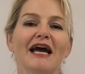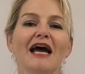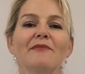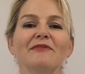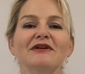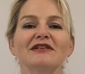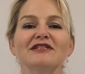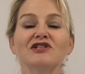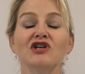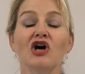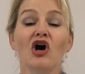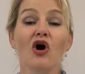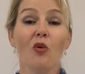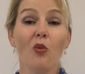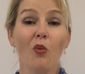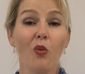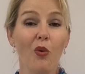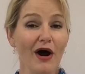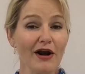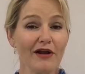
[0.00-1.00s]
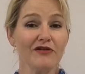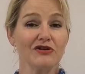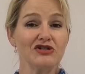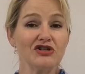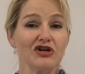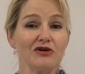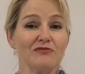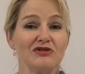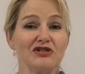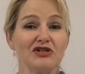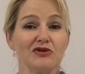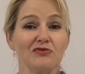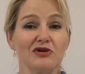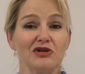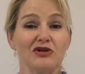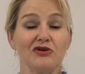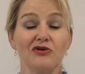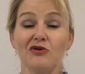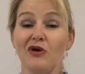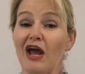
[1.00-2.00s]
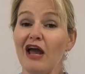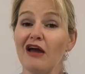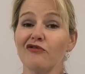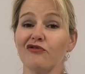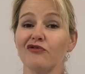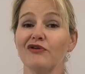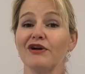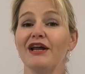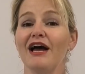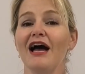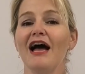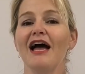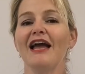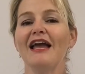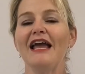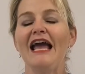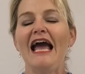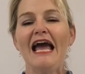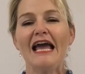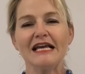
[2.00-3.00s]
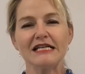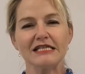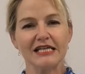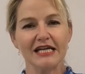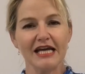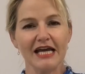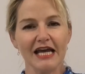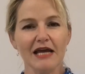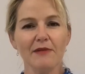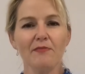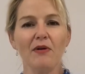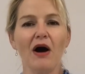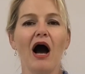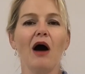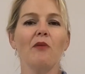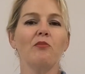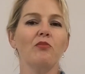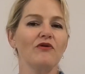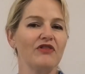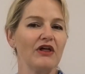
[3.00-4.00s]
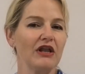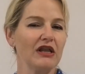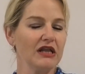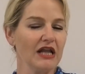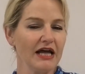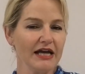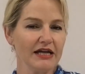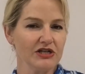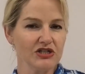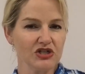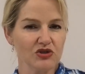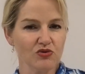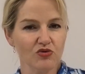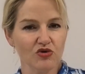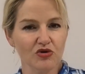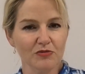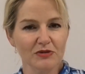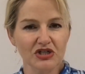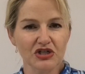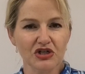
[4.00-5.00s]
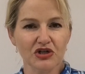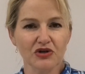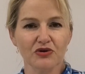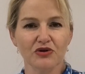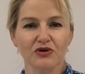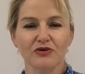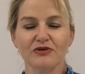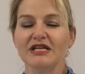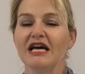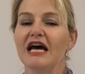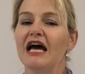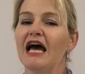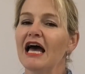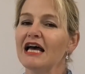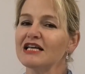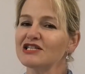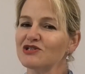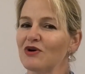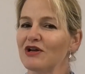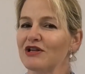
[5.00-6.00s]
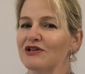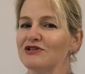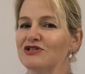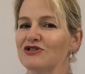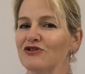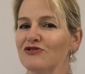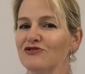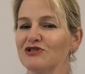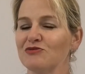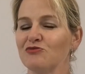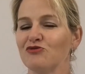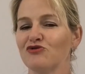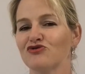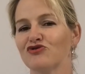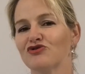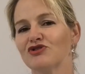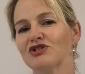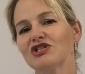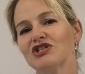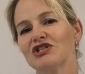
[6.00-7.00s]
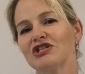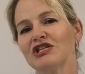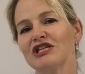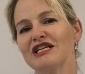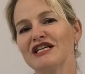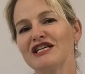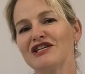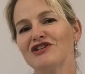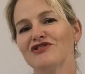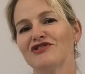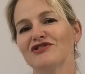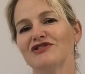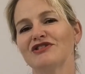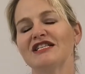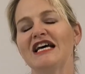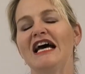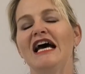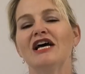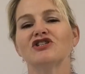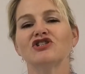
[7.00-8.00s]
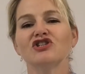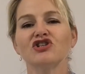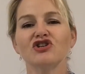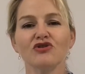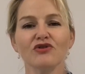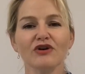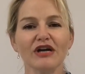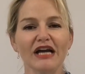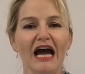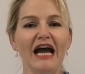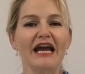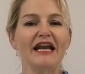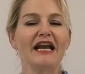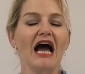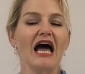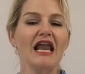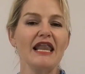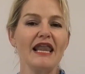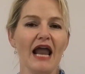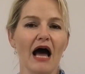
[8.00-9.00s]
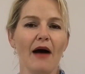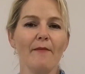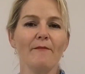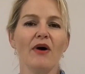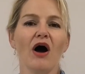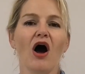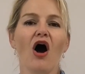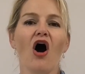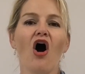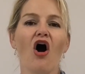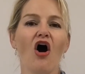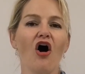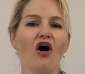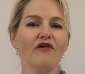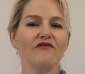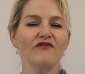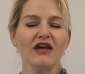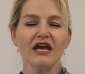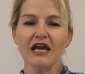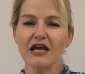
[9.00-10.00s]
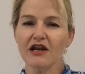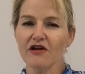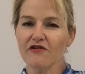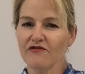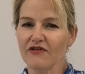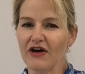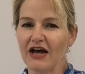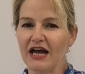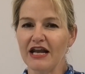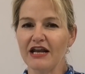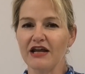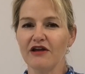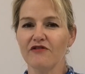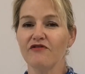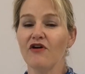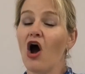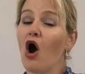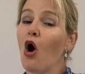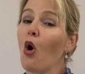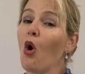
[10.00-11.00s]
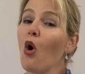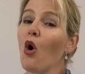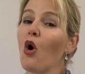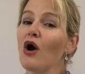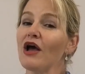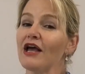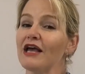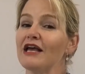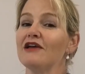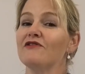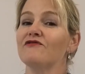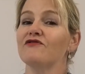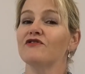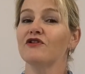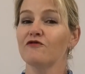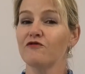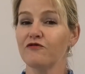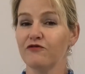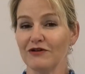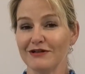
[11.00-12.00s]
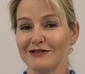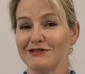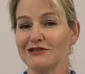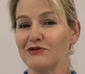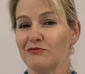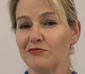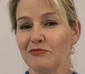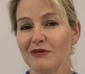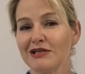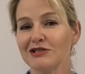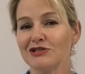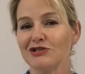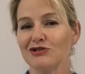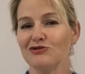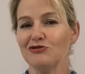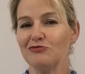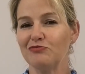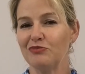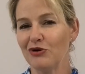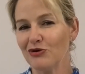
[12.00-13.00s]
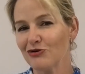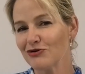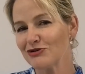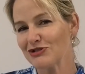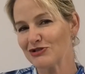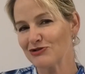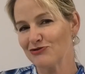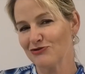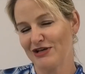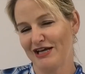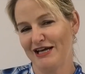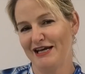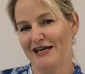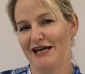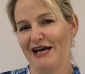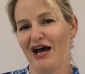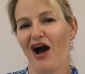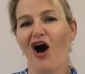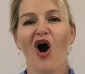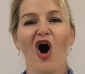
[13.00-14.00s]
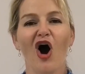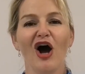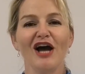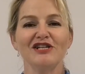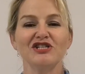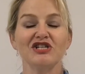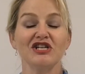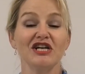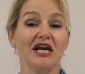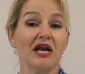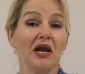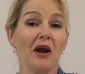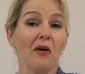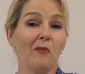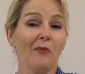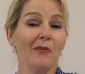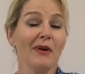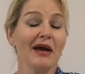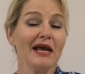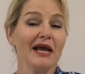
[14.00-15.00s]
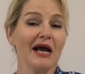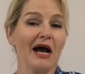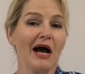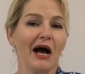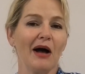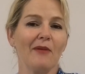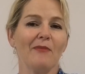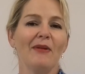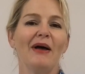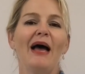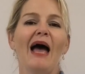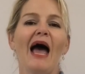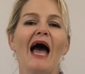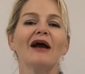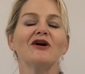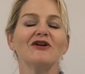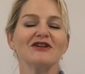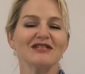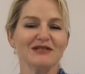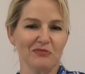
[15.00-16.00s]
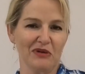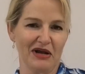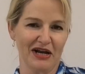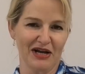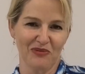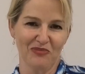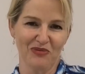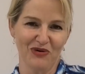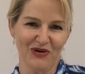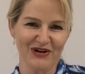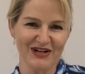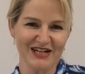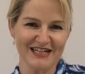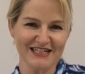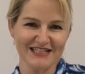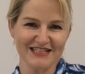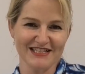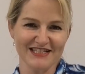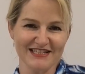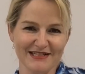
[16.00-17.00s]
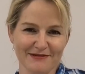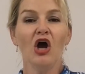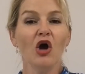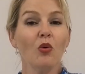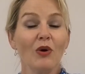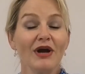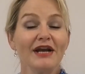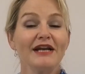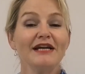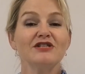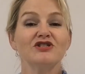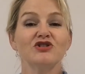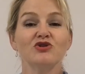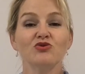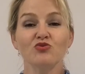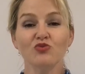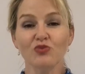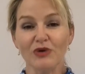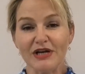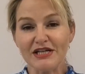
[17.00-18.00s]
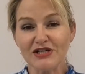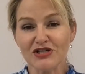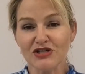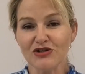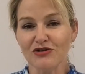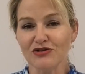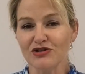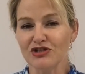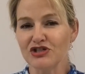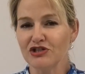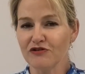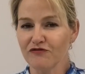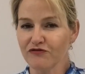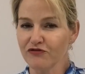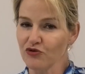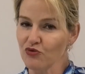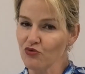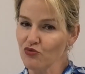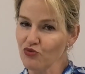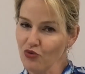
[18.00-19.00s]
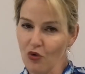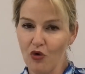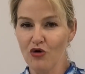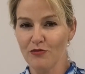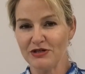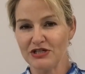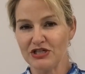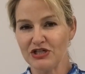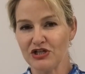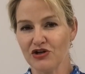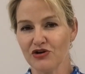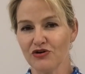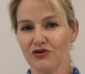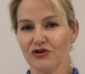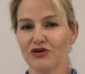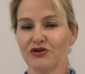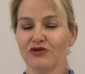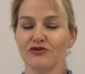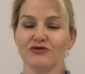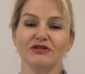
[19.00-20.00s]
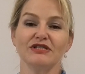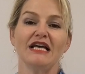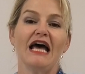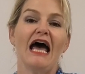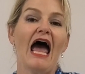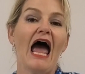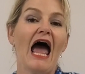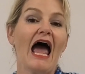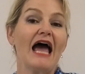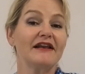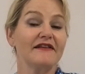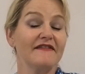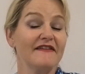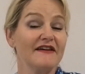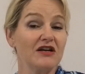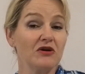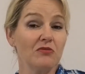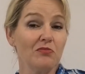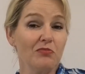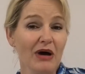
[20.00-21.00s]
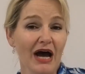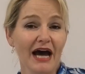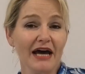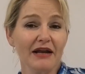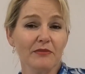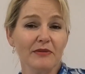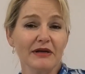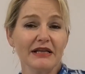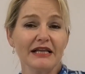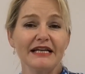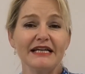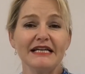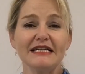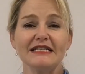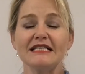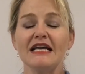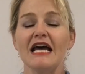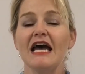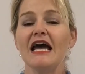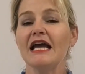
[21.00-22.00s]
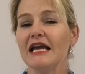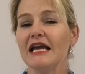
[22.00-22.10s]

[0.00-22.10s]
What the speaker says: chemist, one of the jobs that we do every day is keep up with the latest raw materials as well as those more traditionally used to create a number of innovative or even fundamental personal care, hygiene, makeup, and cosmetic products. We need to research different raw materials and their compatibilities,